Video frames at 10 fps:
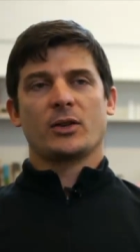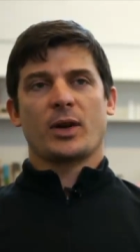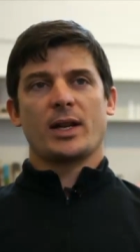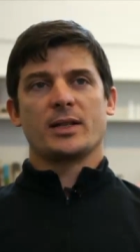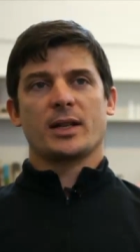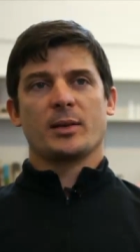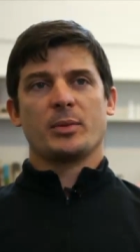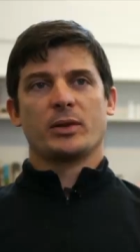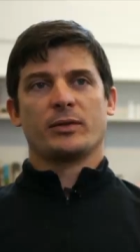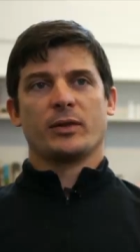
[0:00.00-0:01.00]
grazing a
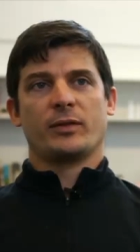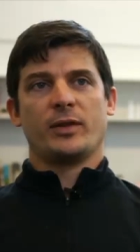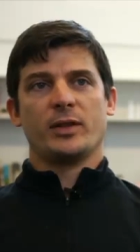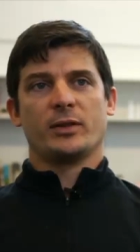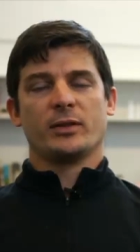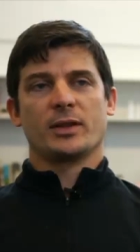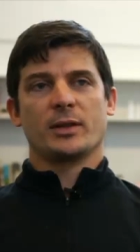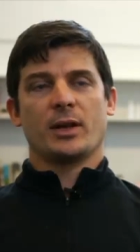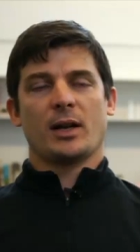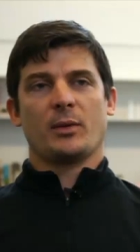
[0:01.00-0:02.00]
beautiful
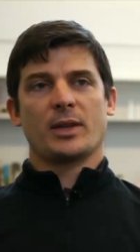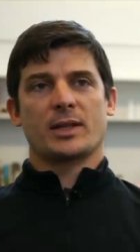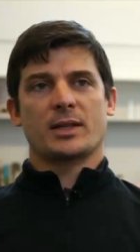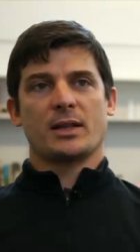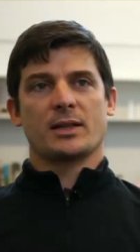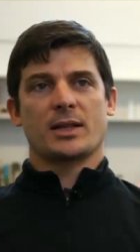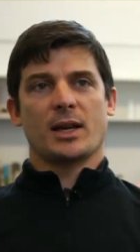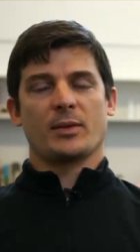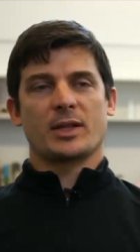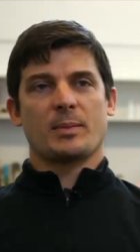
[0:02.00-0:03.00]
field uh, with a
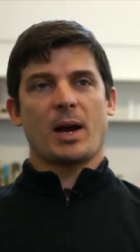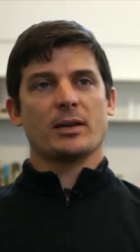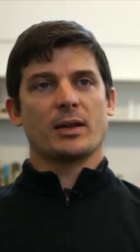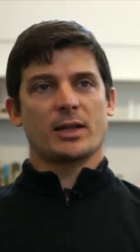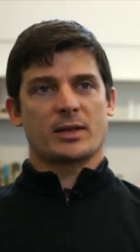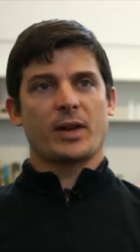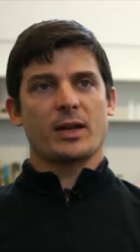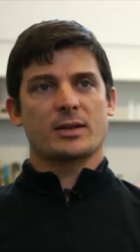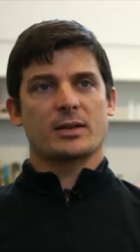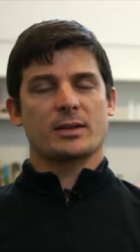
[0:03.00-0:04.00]
sunset with a smile on his
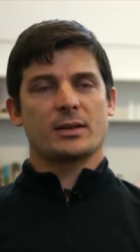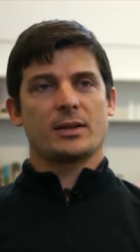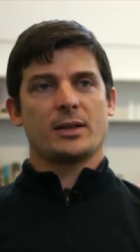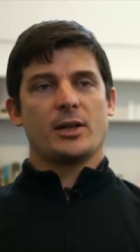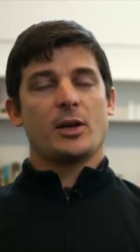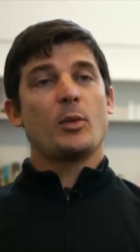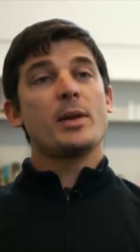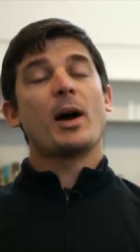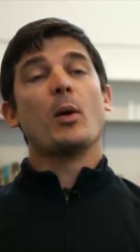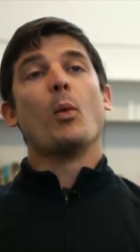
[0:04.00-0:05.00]
face. We
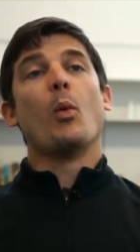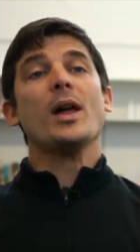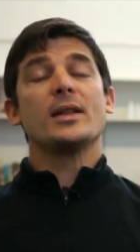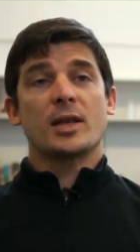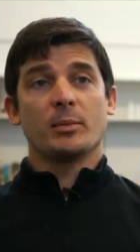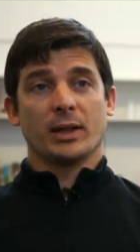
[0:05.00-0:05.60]
might want to